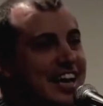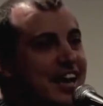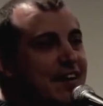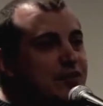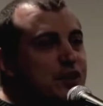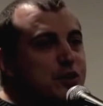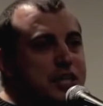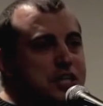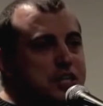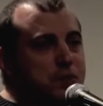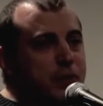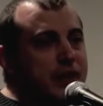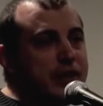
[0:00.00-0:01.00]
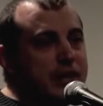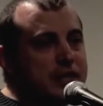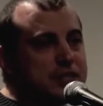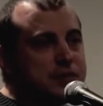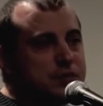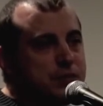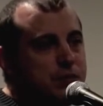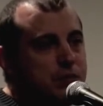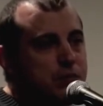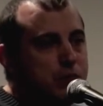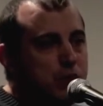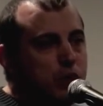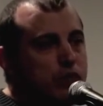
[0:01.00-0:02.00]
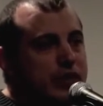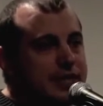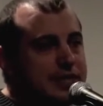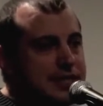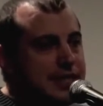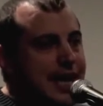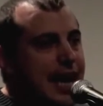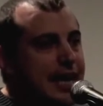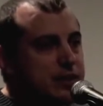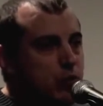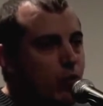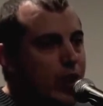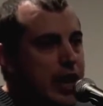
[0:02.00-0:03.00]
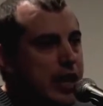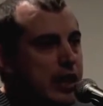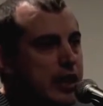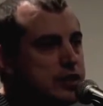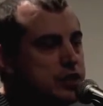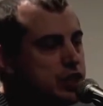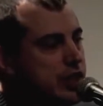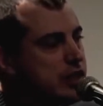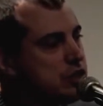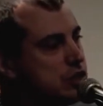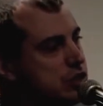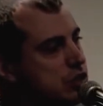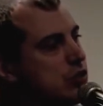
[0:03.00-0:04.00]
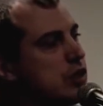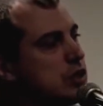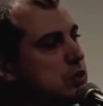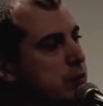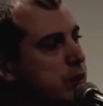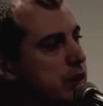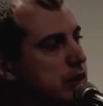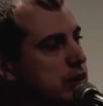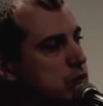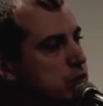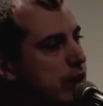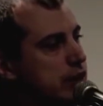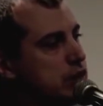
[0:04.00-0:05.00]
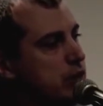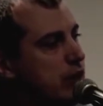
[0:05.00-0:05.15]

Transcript: if you experience movies that way, it changes your experience, right?